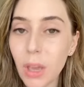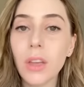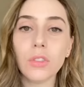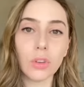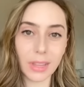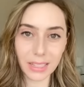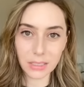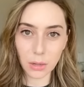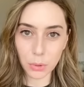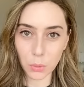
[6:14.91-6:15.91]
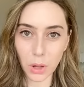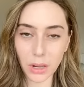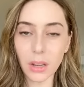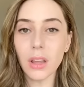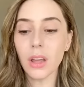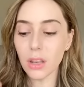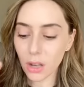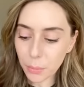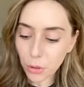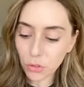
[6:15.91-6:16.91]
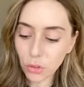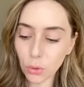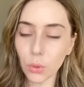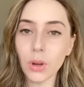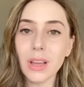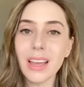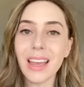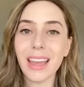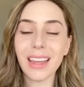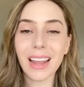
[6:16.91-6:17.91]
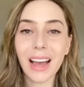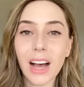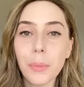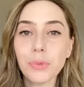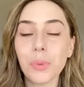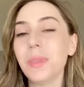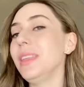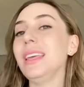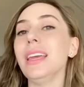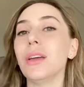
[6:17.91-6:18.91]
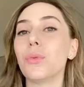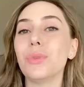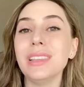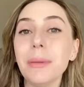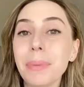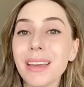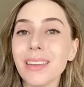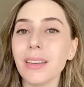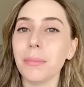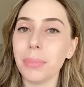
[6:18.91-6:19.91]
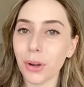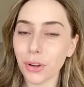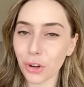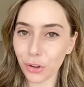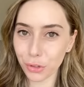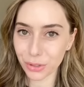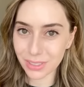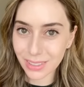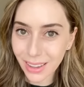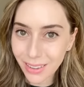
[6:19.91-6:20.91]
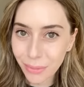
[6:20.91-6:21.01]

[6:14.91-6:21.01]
So that's number one. Number two, it helps with the lipid barrier of your skin